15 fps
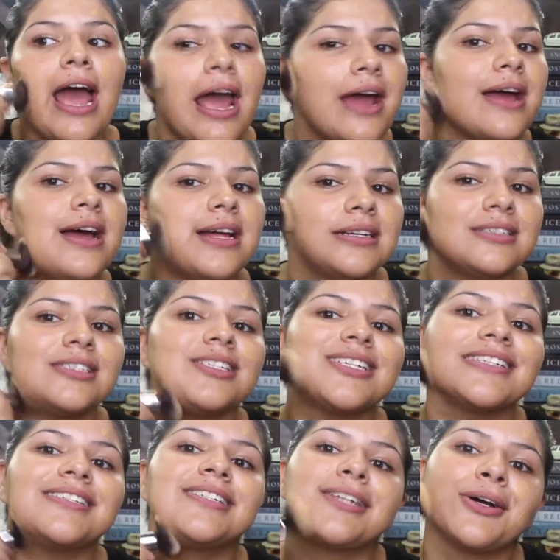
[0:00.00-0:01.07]
And
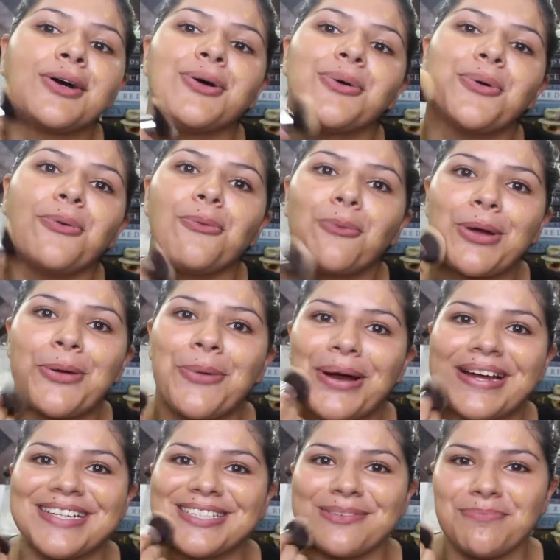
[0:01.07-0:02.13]
so we
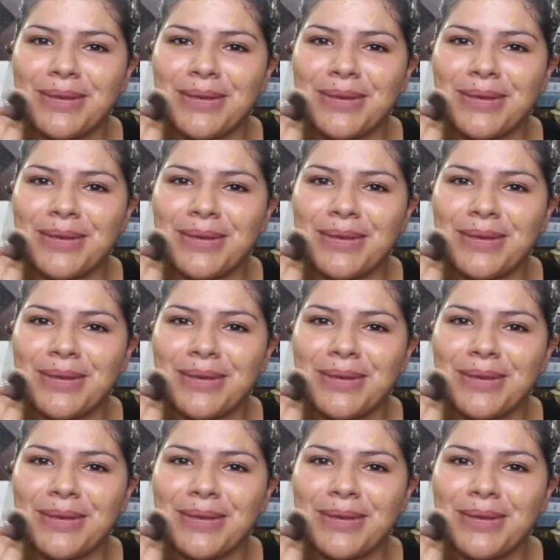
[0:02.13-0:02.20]
went.